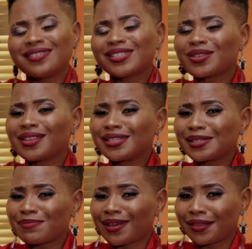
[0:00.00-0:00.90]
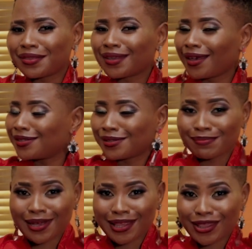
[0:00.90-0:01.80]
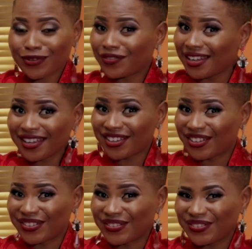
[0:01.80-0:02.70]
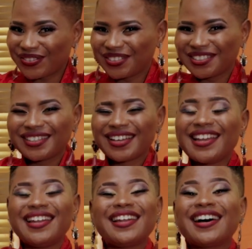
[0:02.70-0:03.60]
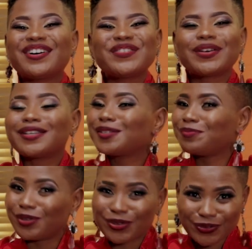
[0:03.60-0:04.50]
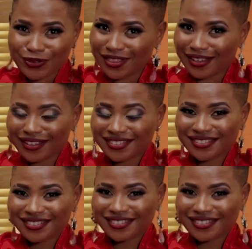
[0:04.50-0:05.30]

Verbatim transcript: So this month is a month of love, and love is a beautiful thing.